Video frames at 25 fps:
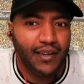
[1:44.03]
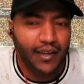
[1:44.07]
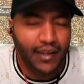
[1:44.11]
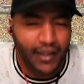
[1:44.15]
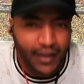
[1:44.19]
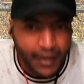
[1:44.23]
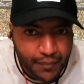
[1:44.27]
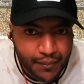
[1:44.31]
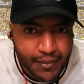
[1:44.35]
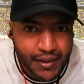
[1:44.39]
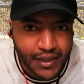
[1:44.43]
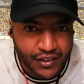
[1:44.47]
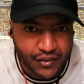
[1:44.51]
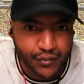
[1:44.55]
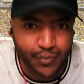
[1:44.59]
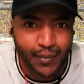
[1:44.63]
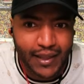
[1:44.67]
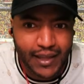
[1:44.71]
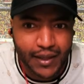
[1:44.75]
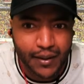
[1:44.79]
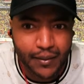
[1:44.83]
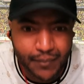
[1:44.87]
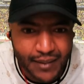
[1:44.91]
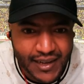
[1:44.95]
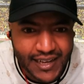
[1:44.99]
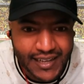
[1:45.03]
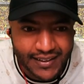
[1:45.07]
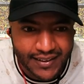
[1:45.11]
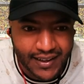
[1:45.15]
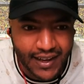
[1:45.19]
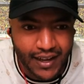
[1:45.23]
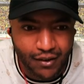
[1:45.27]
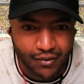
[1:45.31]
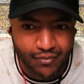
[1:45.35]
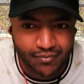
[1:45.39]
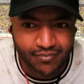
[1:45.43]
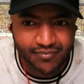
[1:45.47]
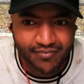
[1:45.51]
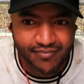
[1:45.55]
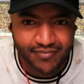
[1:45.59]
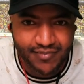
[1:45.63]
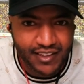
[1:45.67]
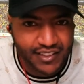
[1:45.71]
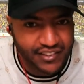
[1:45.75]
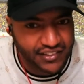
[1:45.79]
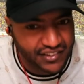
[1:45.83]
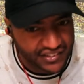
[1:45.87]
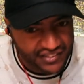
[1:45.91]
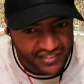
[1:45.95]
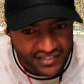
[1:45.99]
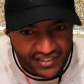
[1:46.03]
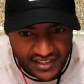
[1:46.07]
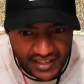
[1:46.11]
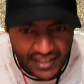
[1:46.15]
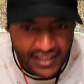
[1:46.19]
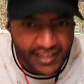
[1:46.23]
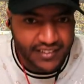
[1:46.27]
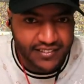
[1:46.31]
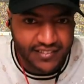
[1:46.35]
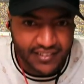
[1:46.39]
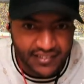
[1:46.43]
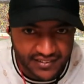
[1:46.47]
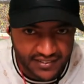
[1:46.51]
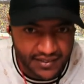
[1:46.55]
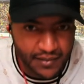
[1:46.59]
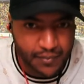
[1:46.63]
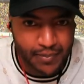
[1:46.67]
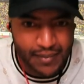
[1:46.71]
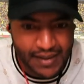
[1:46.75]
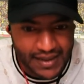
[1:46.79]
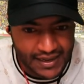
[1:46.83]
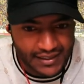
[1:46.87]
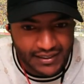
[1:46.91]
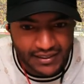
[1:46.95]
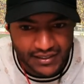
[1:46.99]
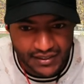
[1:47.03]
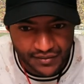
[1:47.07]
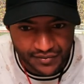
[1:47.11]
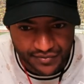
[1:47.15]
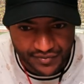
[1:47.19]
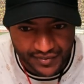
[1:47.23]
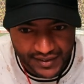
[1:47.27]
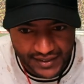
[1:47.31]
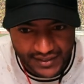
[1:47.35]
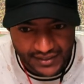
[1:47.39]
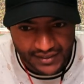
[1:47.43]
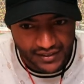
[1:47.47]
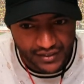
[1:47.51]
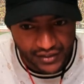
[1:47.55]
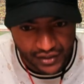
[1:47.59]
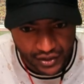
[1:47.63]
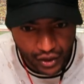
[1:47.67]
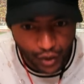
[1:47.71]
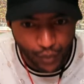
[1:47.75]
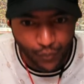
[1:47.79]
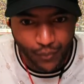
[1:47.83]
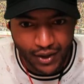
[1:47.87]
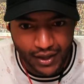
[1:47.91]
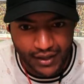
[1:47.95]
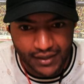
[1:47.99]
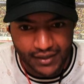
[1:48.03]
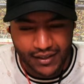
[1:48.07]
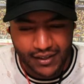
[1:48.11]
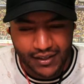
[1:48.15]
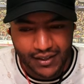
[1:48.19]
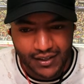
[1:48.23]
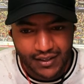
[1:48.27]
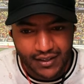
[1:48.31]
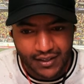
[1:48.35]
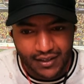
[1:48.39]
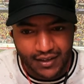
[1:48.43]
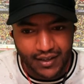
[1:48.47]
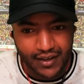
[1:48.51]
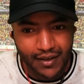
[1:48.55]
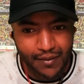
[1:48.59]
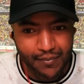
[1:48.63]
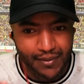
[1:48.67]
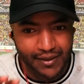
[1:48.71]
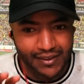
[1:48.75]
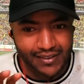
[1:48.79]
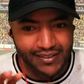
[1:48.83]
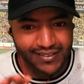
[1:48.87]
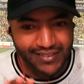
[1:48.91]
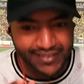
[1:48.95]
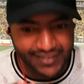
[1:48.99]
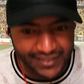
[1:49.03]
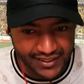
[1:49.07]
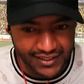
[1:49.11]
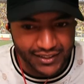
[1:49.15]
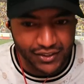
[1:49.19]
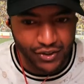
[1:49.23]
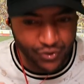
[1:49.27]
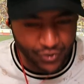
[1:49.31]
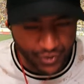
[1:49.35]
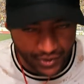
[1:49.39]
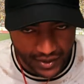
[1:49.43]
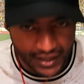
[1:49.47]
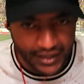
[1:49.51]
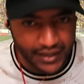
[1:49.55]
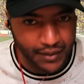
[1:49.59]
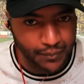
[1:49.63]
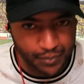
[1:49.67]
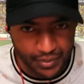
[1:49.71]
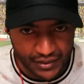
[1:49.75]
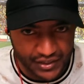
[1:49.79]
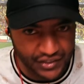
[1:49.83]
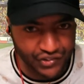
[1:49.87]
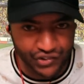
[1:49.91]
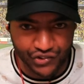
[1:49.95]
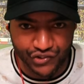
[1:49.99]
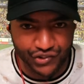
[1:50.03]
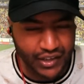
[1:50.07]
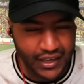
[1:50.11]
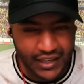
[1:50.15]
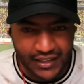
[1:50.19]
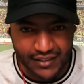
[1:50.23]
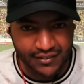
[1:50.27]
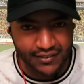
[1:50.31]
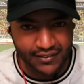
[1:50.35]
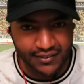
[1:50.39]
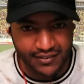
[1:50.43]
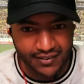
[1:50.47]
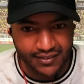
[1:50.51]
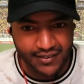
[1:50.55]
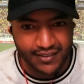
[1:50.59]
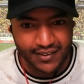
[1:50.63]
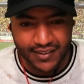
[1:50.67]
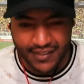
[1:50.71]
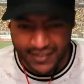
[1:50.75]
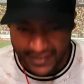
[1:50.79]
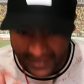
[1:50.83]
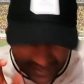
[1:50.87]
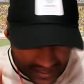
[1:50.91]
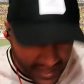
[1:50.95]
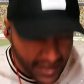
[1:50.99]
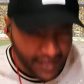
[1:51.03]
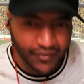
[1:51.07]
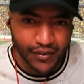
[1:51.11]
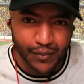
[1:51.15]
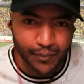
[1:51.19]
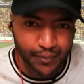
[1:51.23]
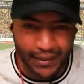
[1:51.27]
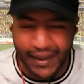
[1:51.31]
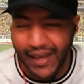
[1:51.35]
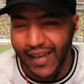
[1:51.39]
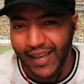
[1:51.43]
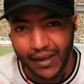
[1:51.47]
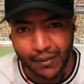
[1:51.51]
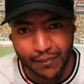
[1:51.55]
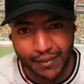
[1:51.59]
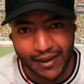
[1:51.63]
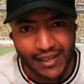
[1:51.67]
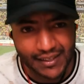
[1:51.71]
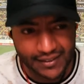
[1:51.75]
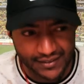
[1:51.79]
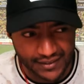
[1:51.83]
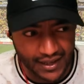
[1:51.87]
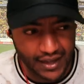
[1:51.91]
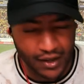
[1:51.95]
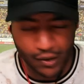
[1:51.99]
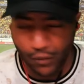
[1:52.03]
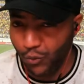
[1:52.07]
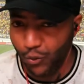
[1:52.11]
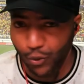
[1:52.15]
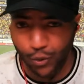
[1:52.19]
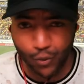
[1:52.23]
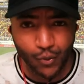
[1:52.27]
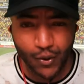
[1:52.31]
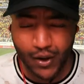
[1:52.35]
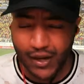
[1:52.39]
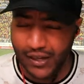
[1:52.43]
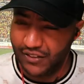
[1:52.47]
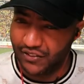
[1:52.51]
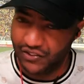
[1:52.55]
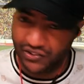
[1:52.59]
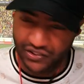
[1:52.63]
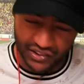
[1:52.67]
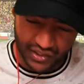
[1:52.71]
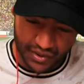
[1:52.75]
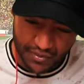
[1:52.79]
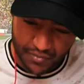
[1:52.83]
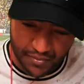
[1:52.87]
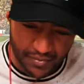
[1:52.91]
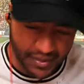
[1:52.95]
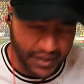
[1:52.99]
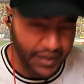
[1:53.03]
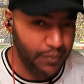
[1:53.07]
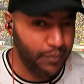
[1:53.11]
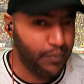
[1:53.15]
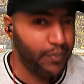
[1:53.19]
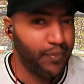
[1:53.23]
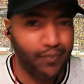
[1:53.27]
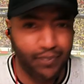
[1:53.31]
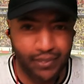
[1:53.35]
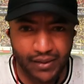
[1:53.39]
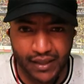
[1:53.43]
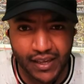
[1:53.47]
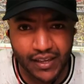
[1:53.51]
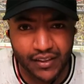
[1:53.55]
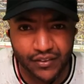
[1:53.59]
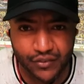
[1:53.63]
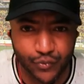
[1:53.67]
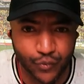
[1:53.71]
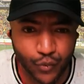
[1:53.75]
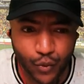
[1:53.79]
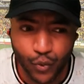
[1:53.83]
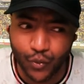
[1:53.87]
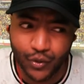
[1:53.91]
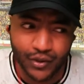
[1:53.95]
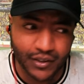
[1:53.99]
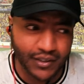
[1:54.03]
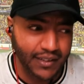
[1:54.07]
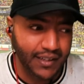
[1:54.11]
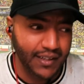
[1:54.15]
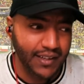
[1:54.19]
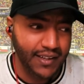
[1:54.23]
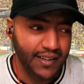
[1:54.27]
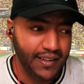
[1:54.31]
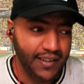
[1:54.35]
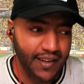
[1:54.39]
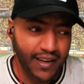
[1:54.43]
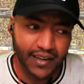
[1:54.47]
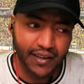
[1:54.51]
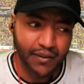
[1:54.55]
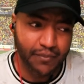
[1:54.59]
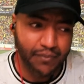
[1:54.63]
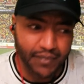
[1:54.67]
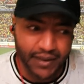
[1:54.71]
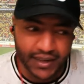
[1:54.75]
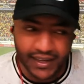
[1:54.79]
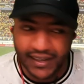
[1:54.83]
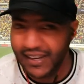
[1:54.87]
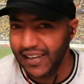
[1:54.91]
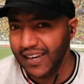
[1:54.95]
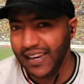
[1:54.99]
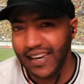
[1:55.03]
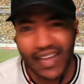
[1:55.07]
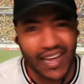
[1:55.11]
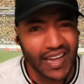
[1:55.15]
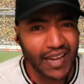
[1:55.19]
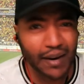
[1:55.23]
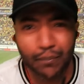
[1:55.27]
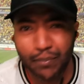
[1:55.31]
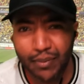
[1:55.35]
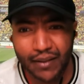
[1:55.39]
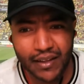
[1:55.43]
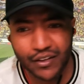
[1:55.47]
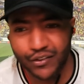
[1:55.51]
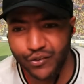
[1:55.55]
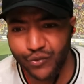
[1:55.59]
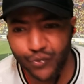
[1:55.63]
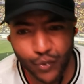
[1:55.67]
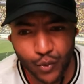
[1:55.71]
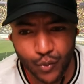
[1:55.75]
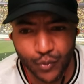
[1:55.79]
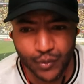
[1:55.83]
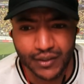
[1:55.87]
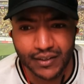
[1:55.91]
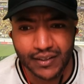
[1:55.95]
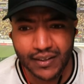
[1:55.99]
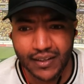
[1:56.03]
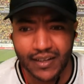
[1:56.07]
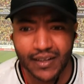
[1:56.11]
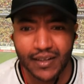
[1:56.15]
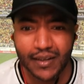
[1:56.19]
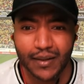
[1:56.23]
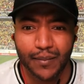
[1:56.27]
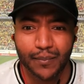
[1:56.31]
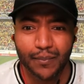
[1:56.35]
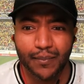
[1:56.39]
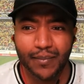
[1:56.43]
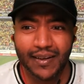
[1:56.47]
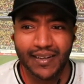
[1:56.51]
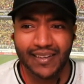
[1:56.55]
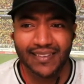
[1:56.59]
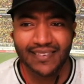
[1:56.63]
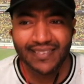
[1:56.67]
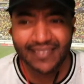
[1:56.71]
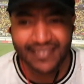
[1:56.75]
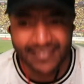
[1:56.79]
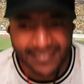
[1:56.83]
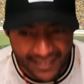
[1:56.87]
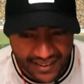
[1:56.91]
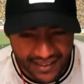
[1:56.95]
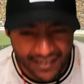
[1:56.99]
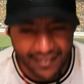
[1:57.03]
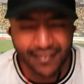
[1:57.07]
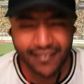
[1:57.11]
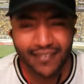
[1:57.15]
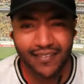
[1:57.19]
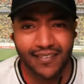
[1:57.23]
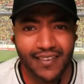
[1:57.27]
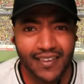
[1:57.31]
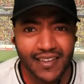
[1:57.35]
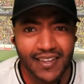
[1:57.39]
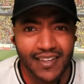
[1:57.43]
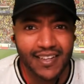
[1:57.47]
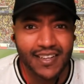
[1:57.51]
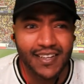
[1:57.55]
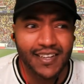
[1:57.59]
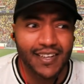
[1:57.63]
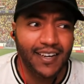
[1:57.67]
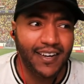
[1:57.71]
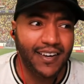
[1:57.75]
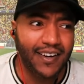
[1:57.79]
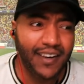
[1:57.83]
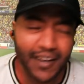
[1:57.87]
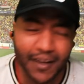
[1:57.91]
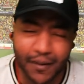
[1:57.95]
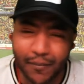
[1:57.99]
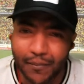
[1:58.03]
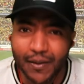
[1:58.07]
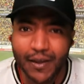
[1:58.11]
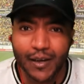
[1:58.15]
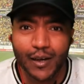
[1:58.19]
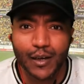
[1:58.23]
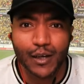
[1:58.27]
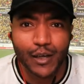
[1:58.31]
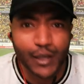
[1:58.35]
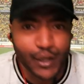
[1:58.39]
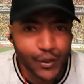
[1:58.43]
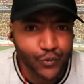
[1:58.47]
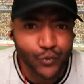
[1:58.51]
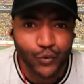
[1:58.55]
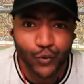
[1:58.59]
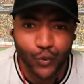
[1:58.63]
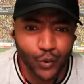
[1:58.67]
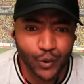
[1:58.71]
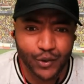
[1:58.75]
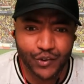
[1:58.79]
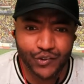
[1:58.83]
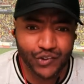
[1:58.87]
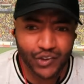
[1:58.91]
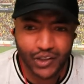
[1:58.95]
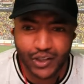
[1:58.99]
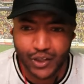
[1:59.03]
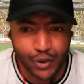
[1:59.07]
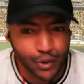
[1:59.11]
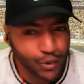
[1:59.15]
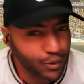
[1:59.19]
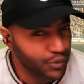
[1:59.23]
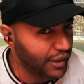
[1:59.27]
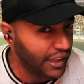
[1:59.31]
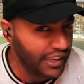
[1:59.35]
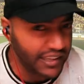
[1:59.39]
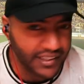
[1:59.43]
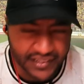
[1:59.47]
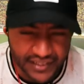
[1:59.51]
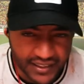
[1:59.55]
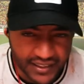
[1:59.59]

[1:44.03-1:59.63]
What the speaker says: Colombia is playing a man down. They just needed to sit back and defend. And you know what? Colombia did create a bunch of chances, even playing a man down. Uruguay just commit players forward. They committed a lot of players forward, but still, Colombia could have scored the second goal. They